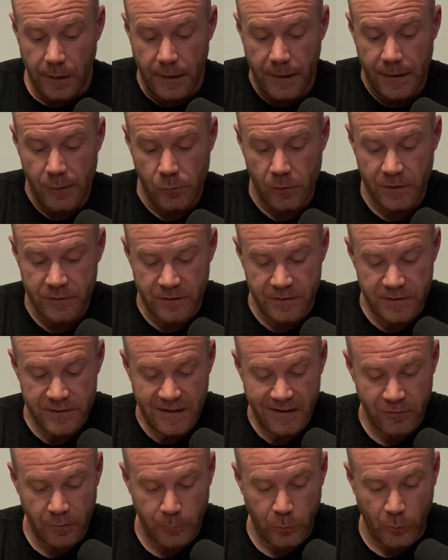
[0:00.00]
He runs a
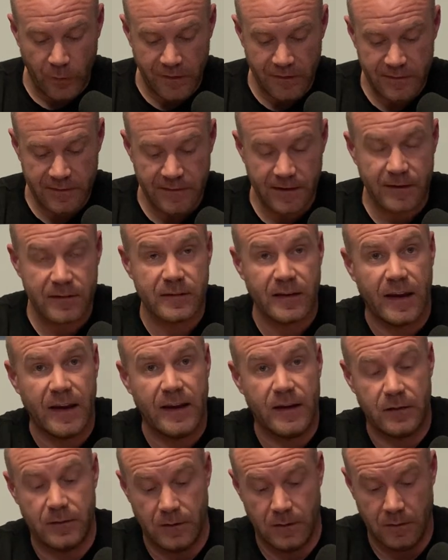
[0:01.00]

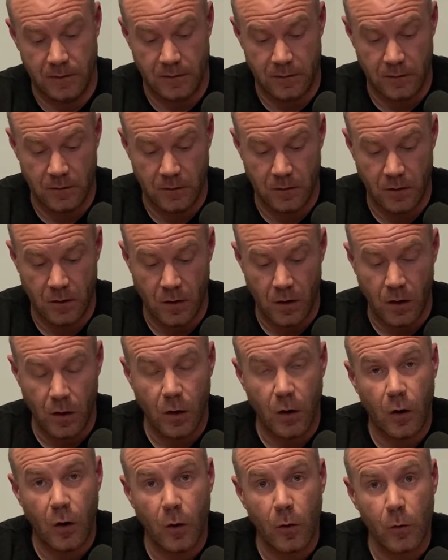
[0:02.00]
7.68.
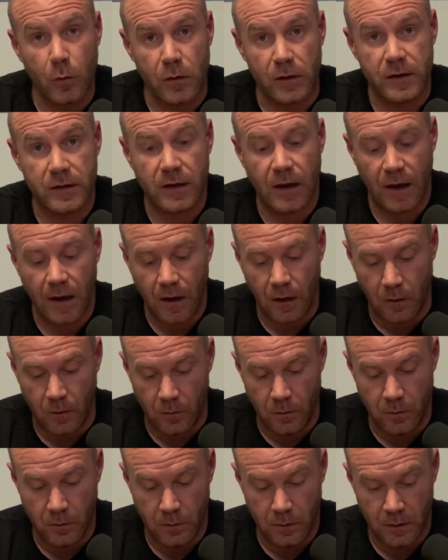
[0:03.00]
Holy cow.
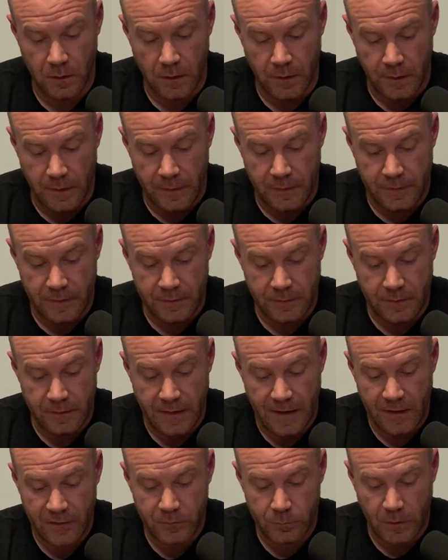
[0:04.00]
Then the
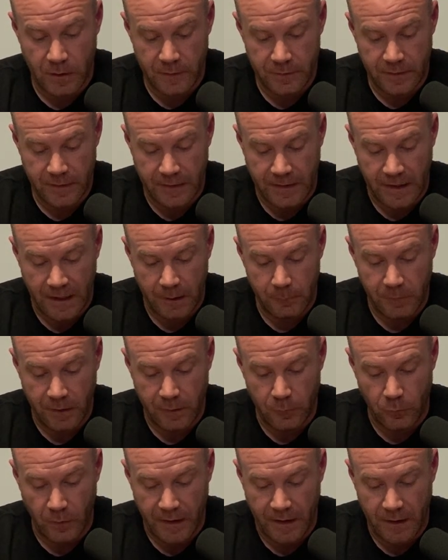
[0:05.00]
next month he
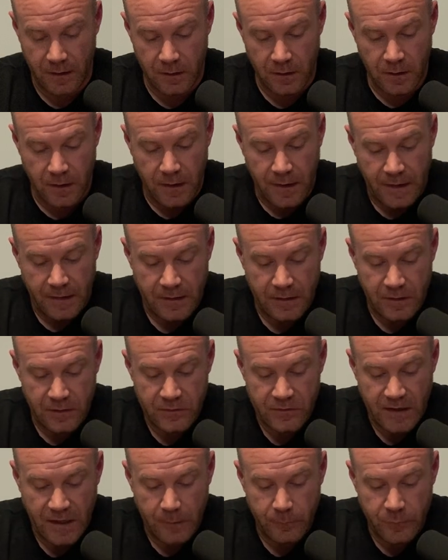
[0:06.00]
did the
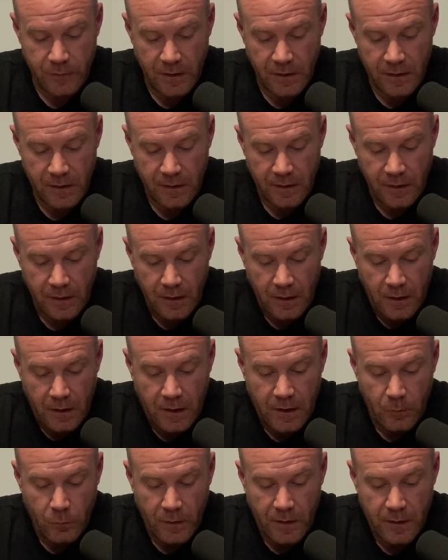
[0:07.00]
same thing.
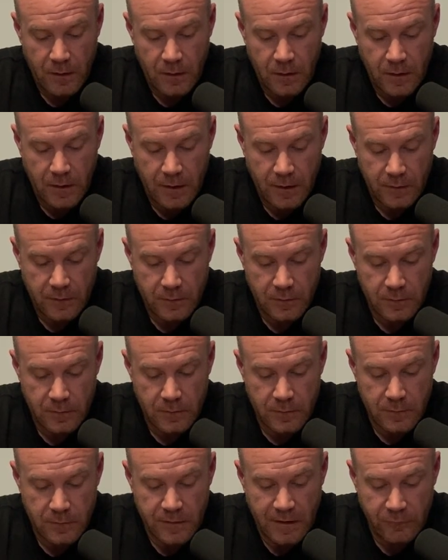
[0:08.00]
He ran a
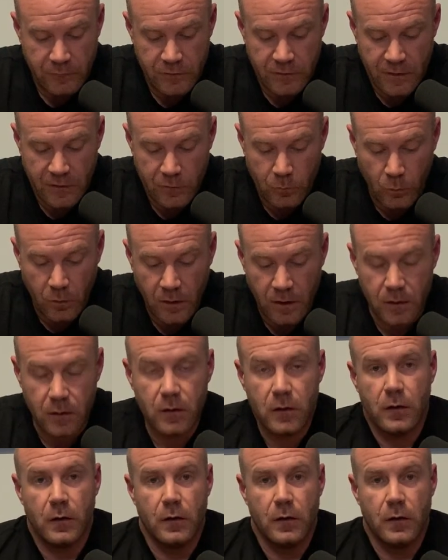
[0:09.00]
7.61.